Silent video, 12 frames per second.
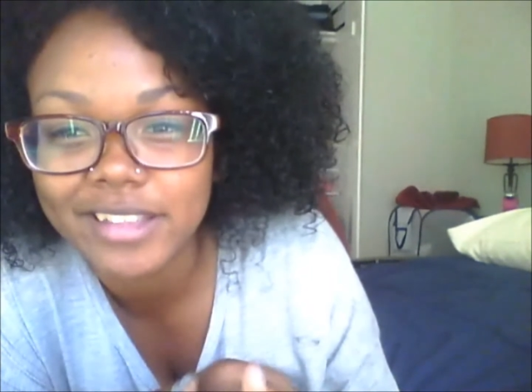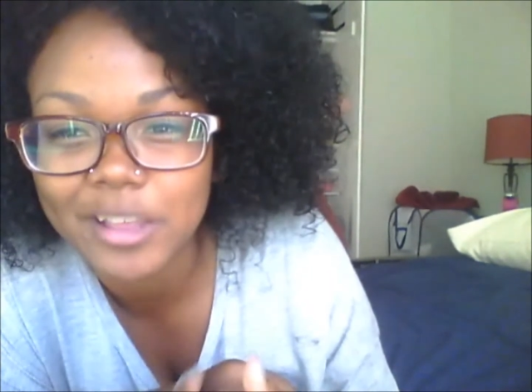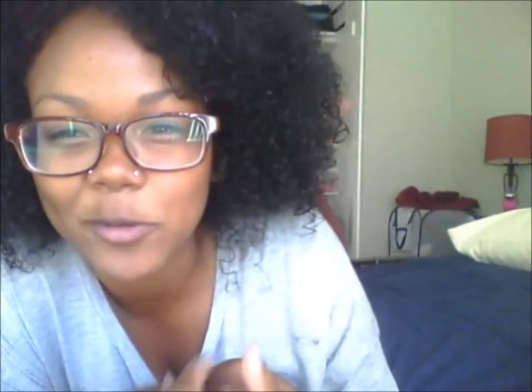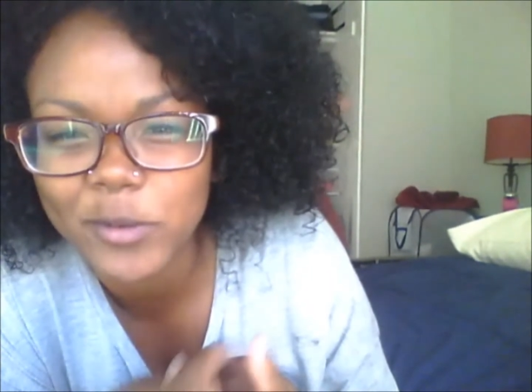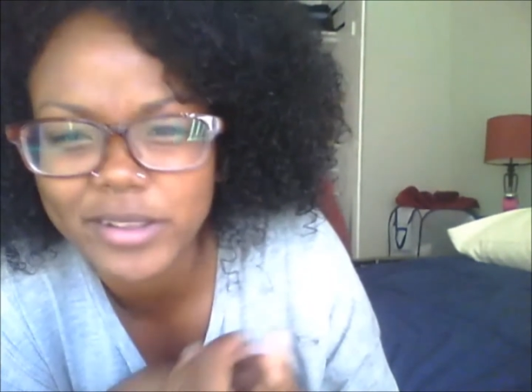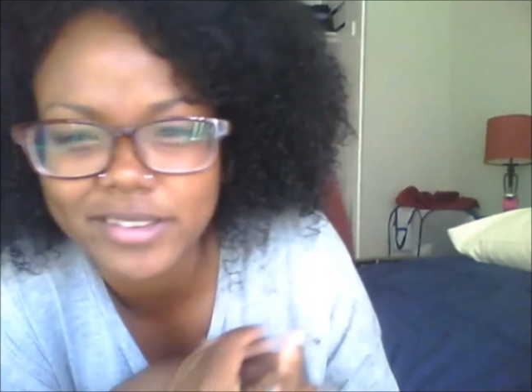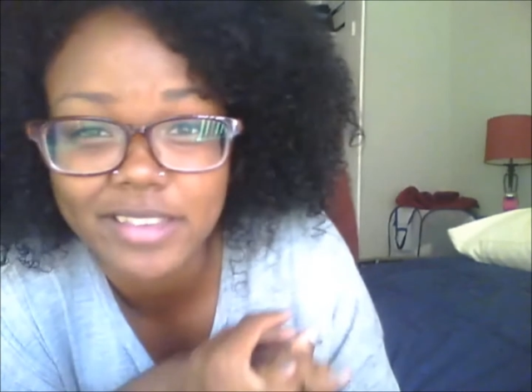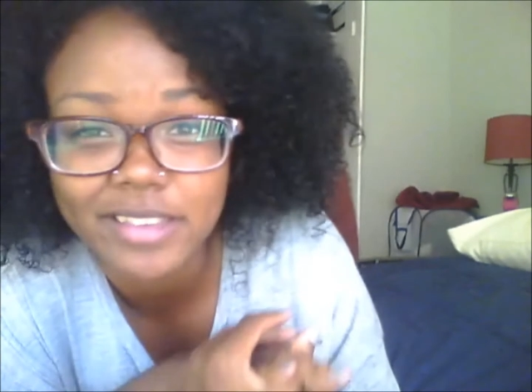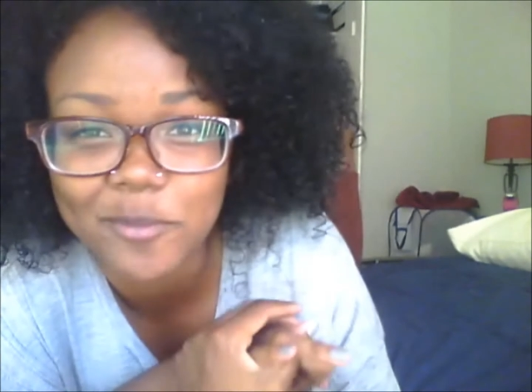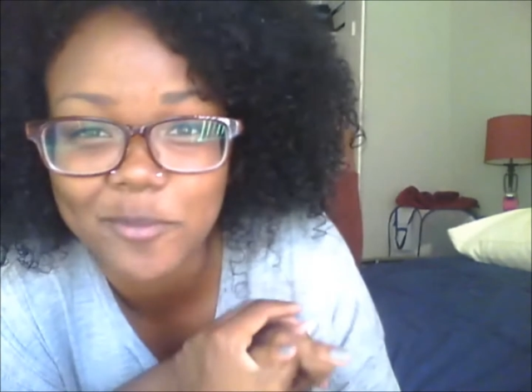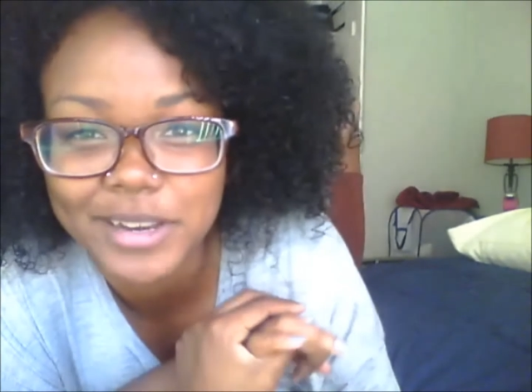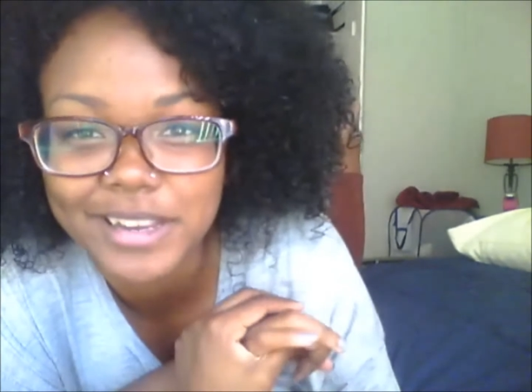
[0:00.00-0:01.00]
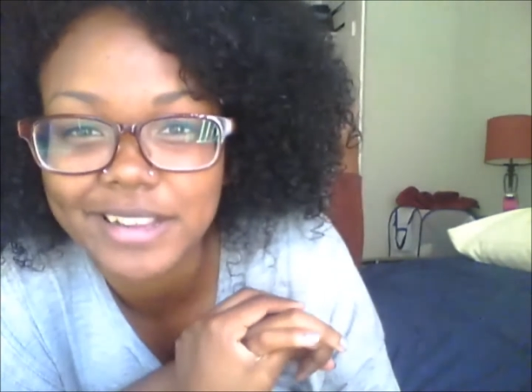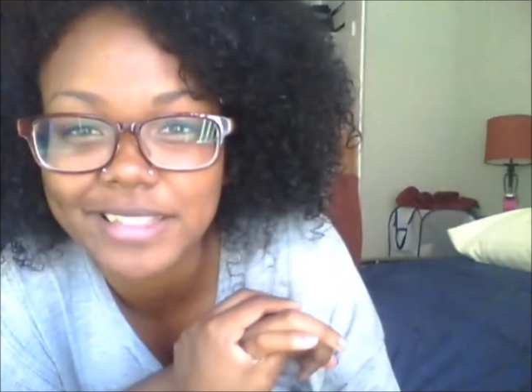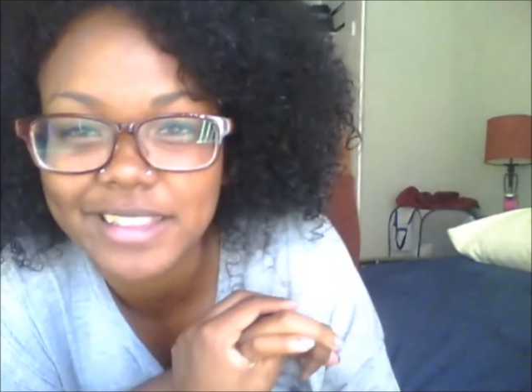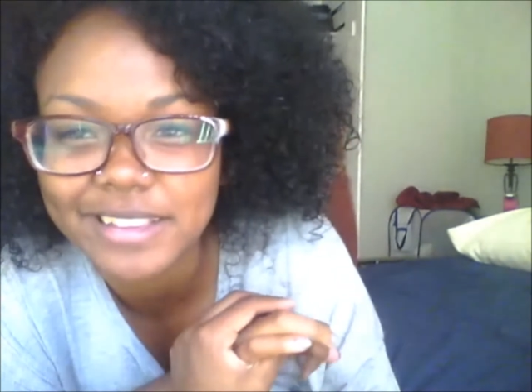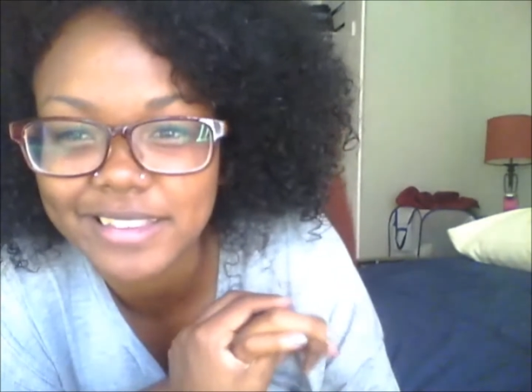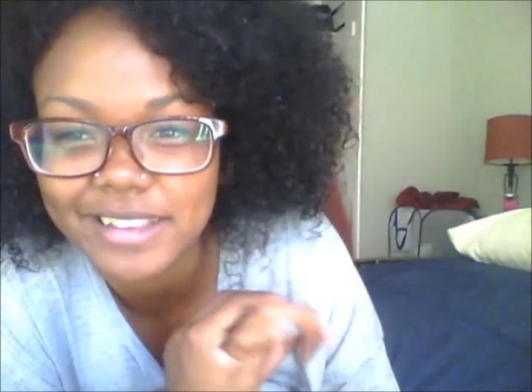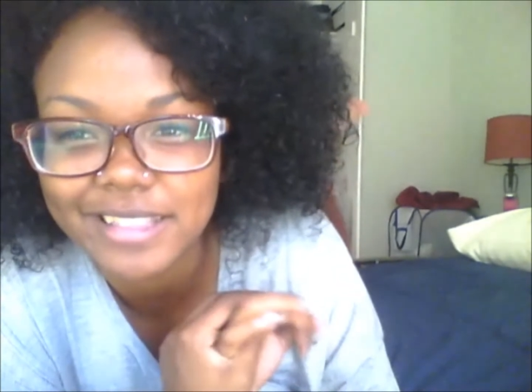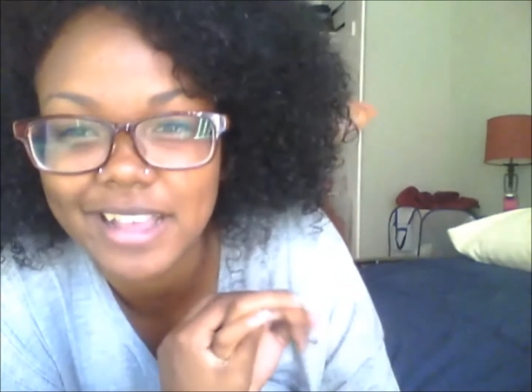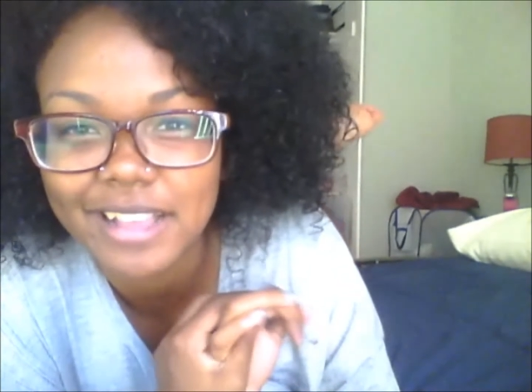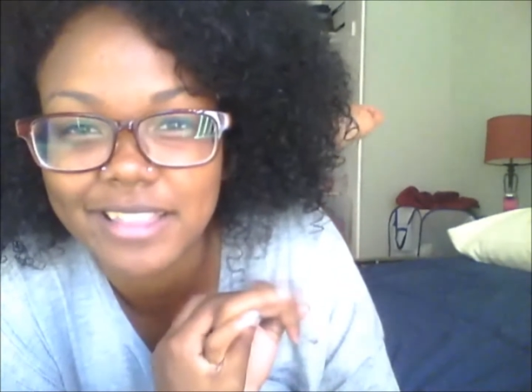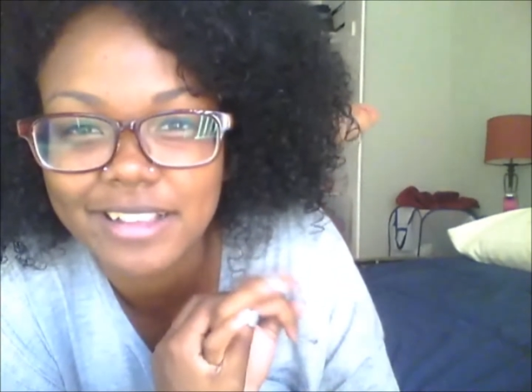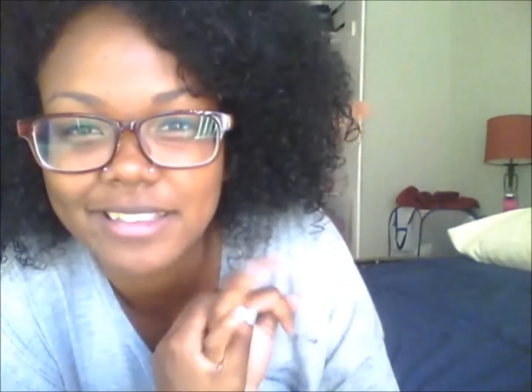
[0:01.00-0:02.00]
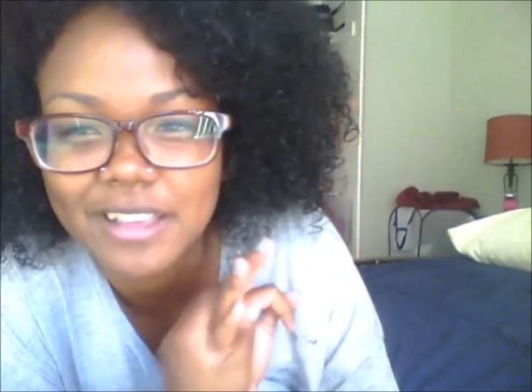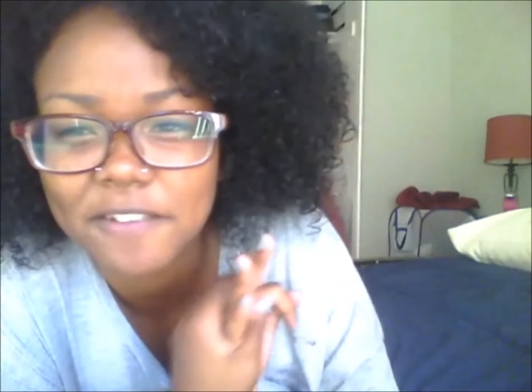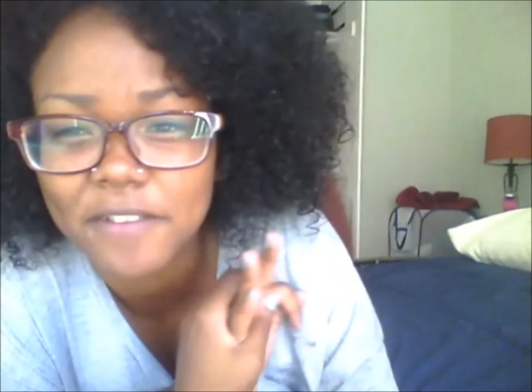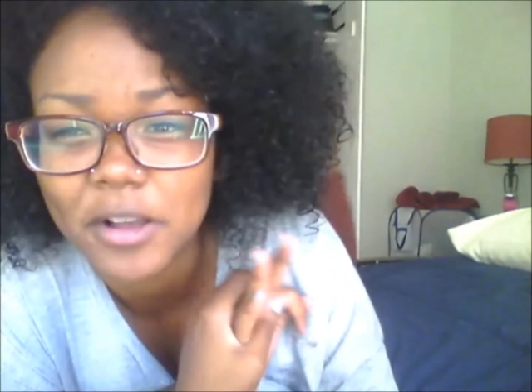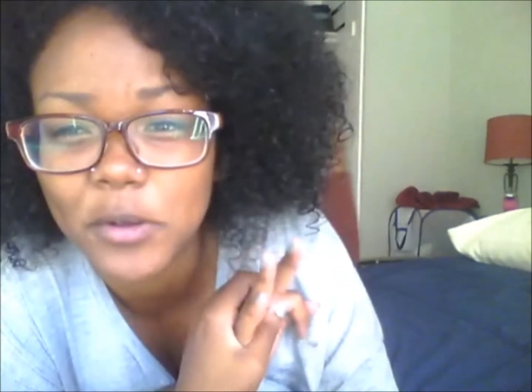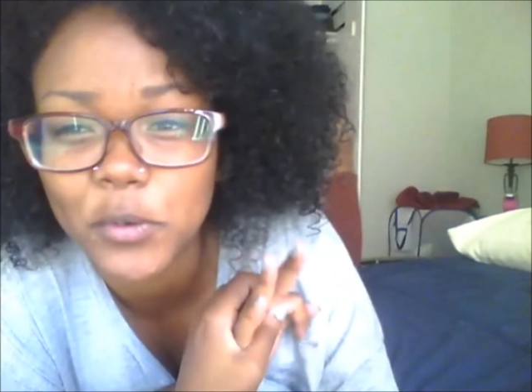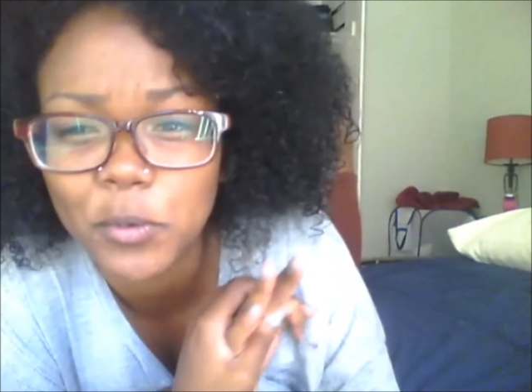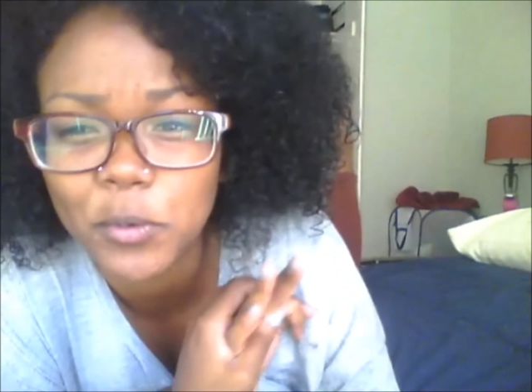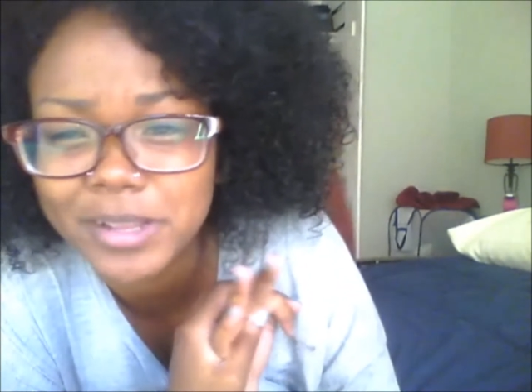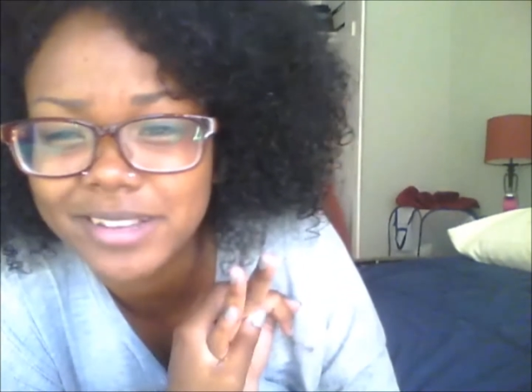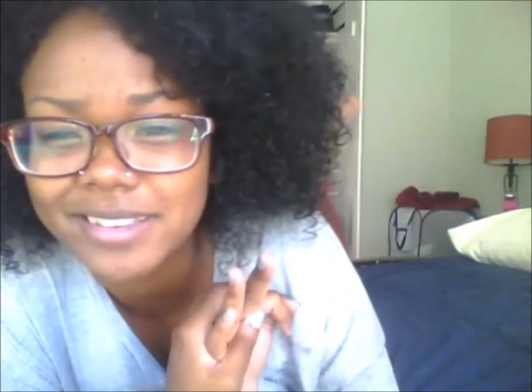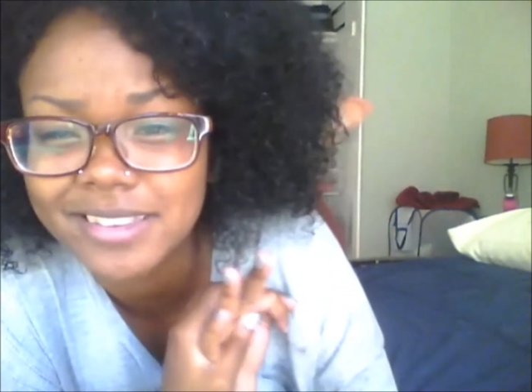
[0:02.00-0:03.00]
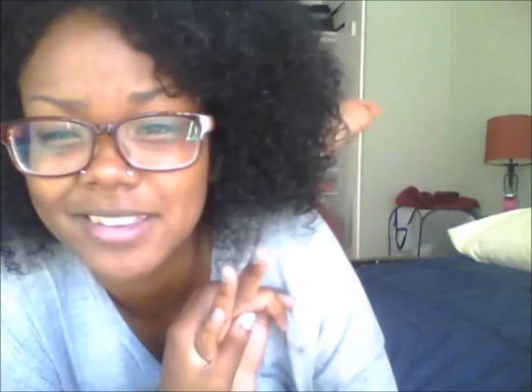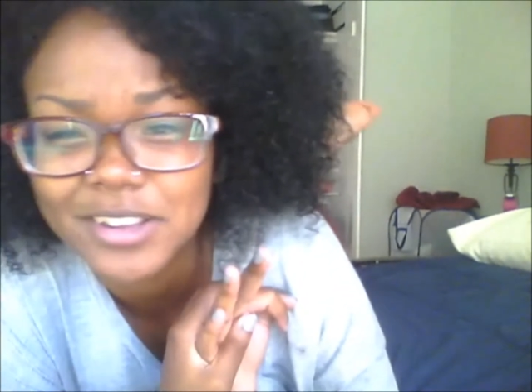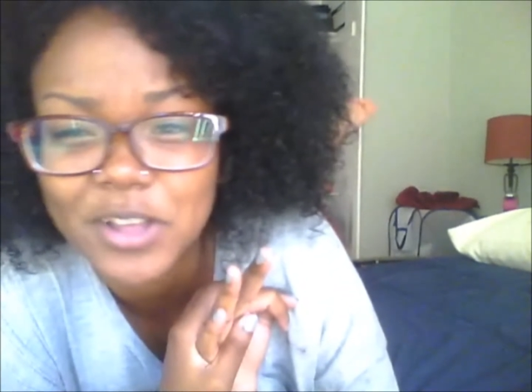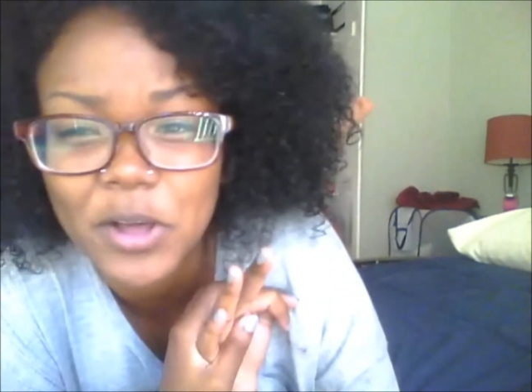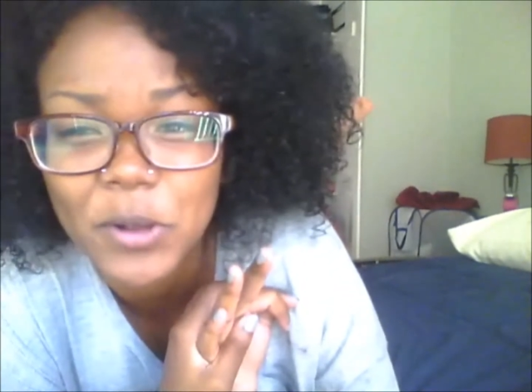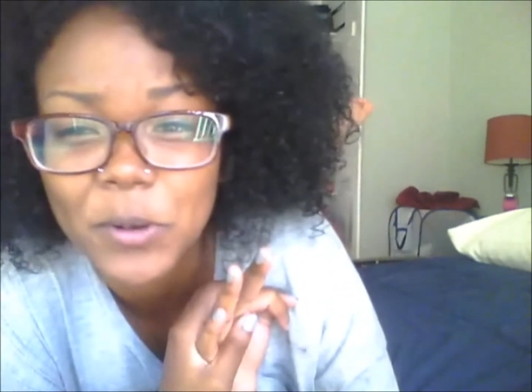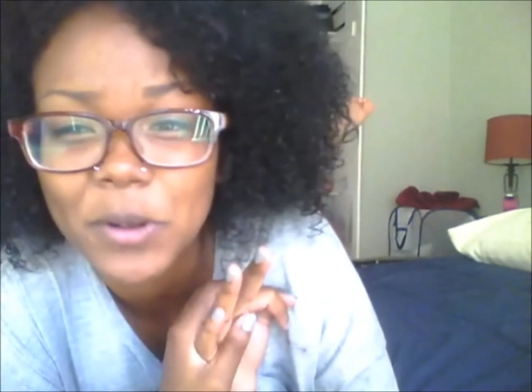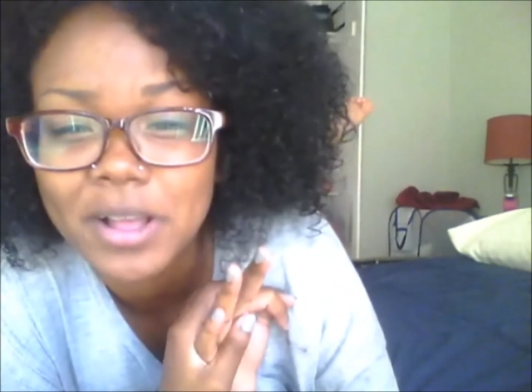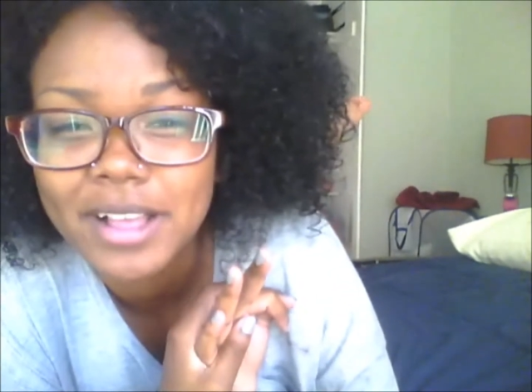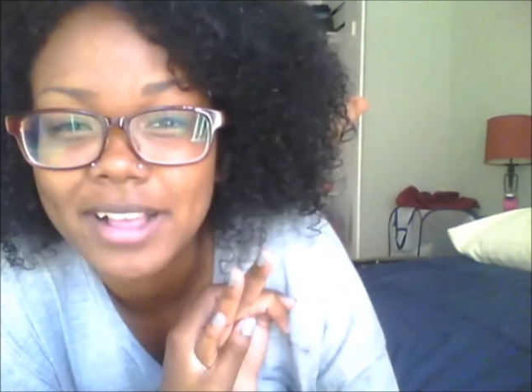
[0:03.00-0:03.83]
like ways to save money and things like that, things I found cool, places to go.